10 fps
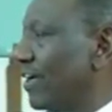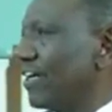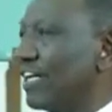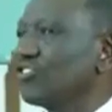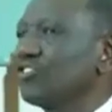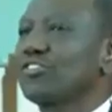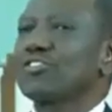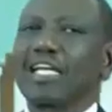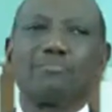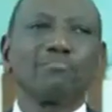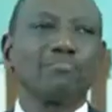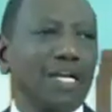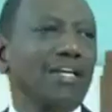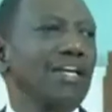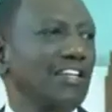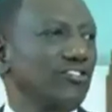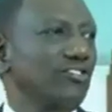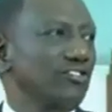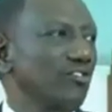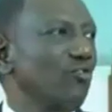a nation that many
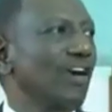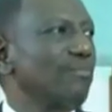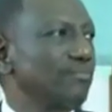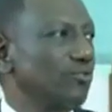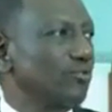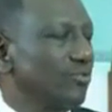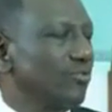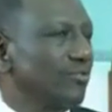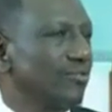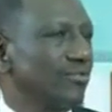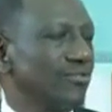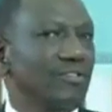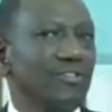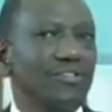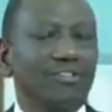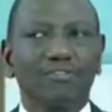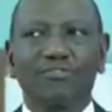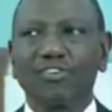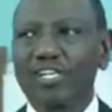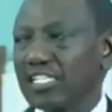nations look up to
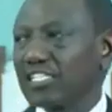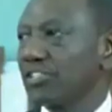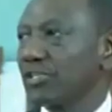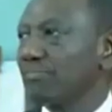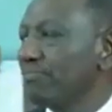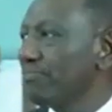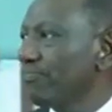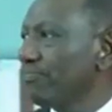for leadership,